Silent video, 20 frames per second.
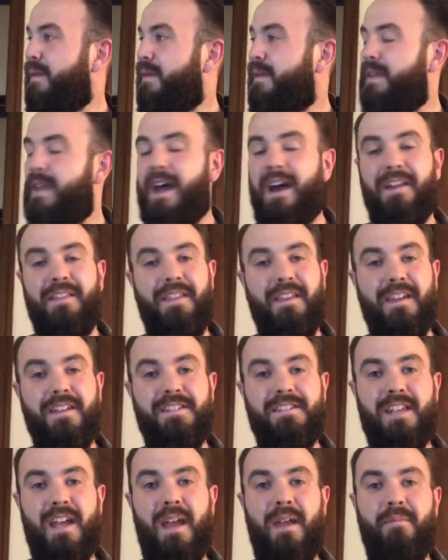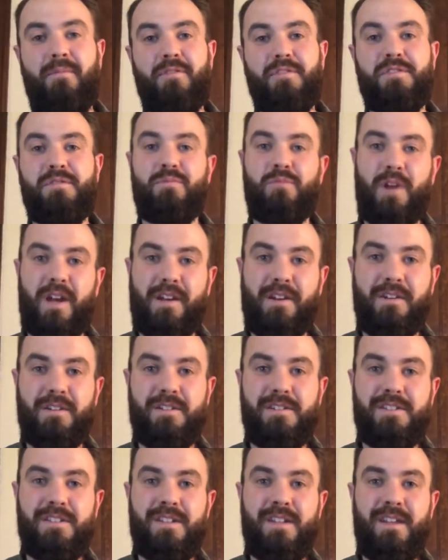Now I think it's time for some
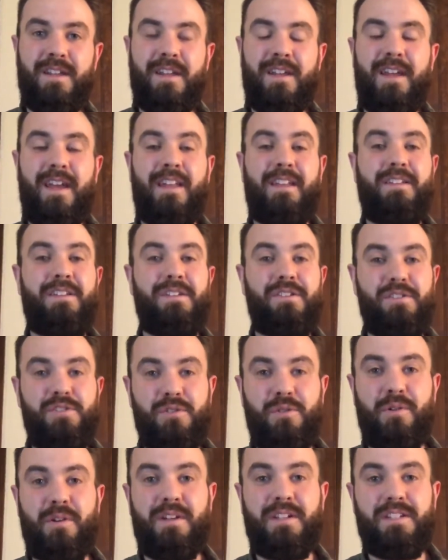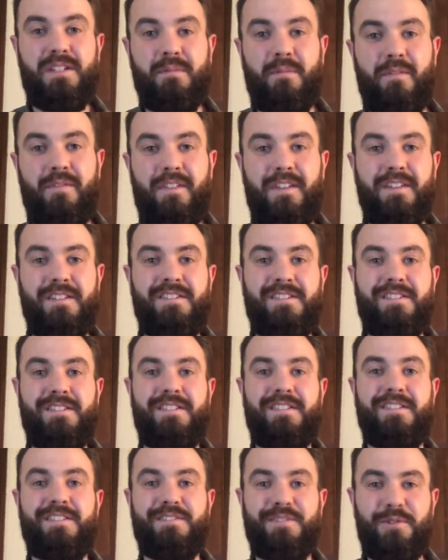records and to enjoy some of this
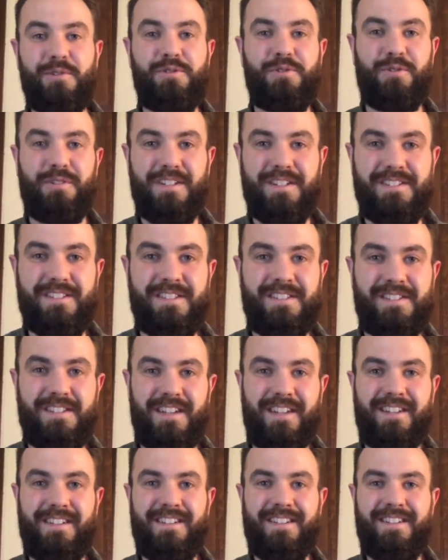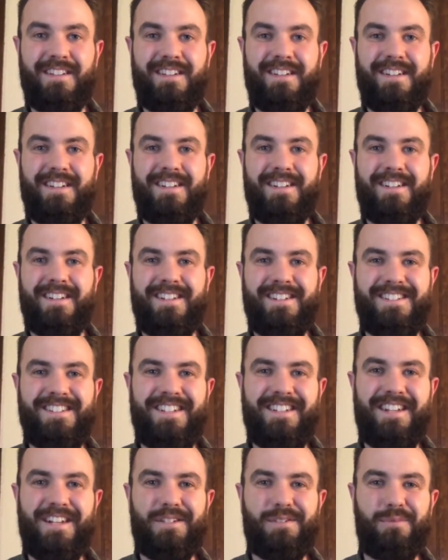social distancing. See you
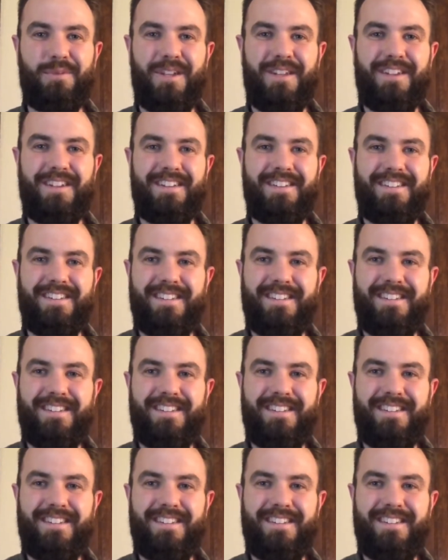next week.